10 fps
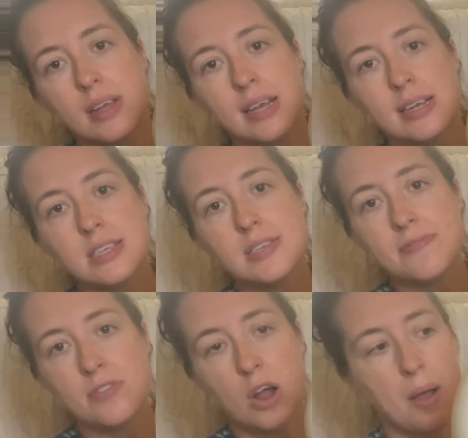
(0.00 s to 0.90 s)
it is
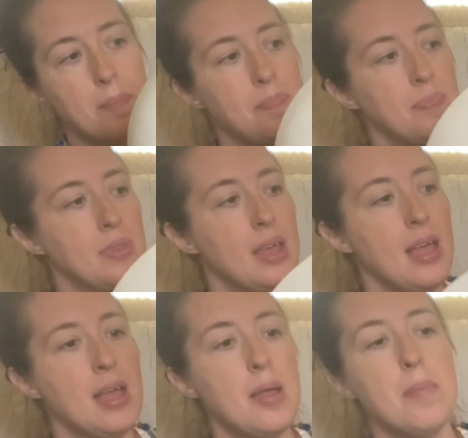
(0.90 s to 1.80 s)
from,
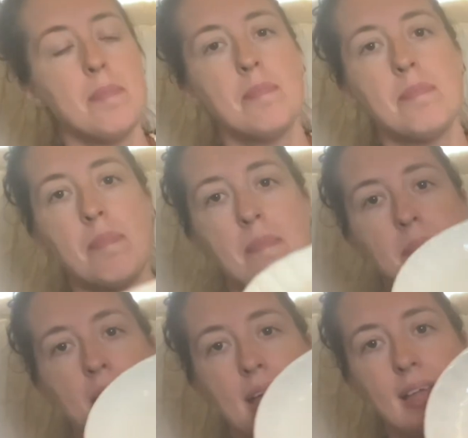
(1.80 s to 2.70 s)

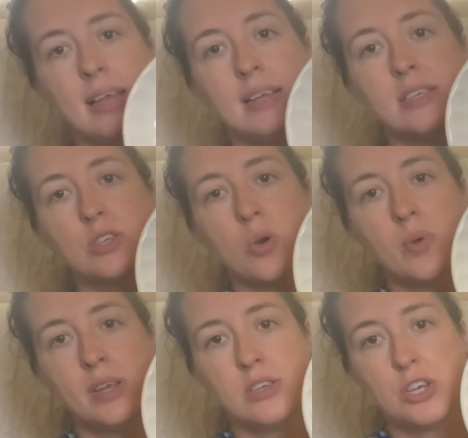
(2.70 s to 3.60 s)
but it is
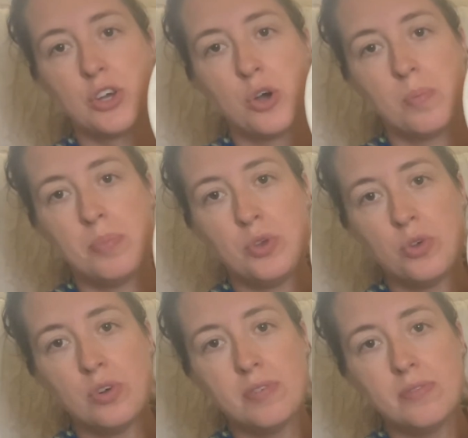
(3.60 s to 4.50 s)
going to go
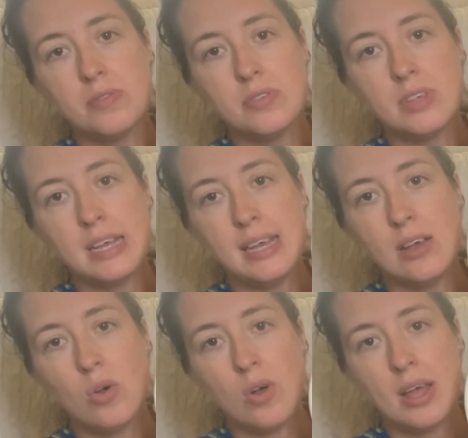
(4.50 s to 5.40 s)
beautifully
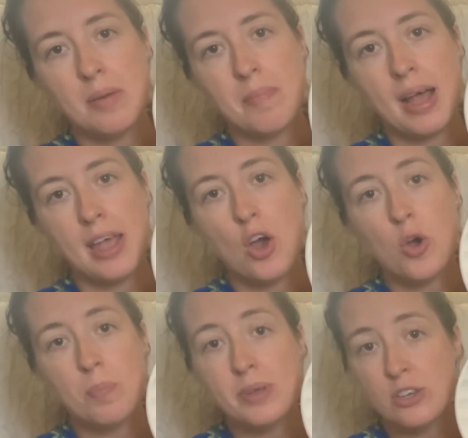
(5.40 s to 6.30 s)
on my
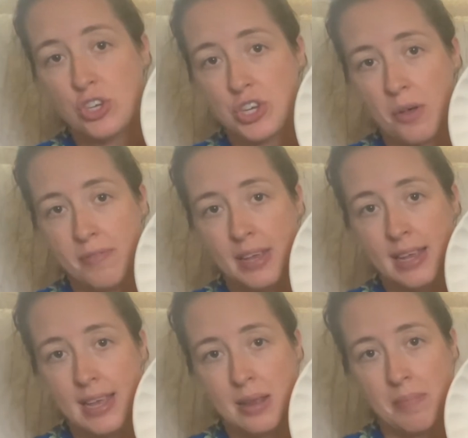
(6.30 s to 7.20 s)
open shelving
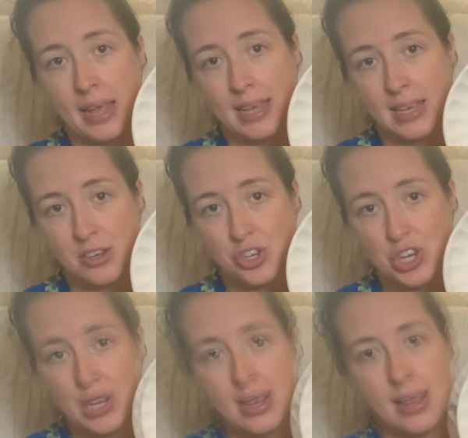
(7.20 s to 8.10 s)
in my
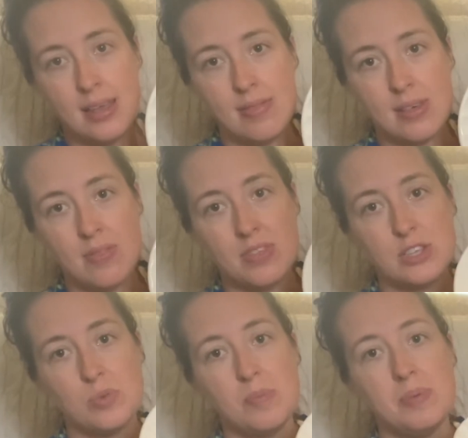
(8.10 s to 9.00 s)
kitchen. I thought
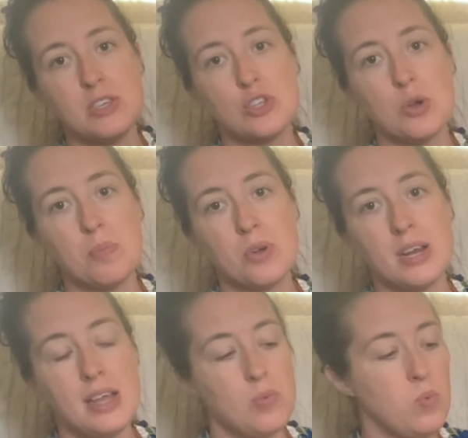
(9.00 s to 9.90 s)
this would be so
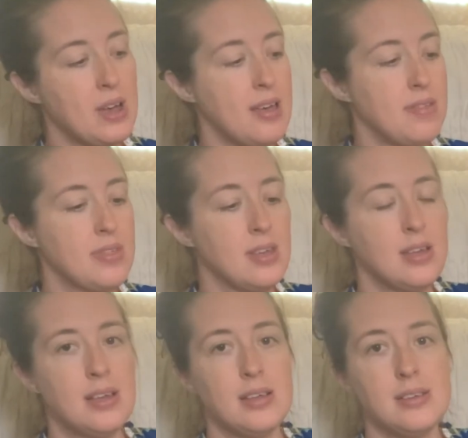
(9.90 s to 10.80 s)
pretty with
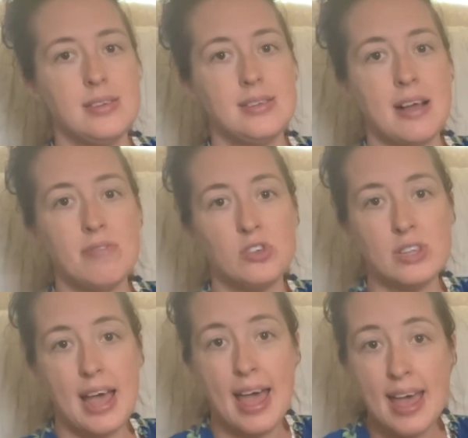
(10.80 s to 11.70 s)
deviled
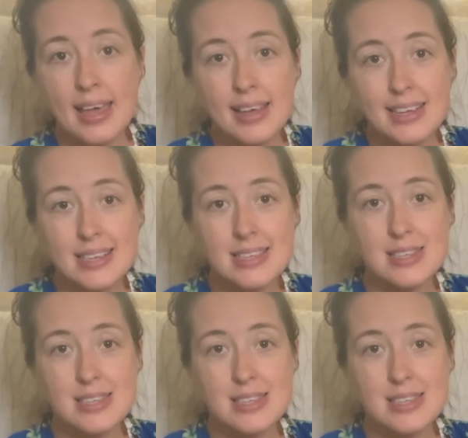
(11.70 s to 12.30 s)
eggs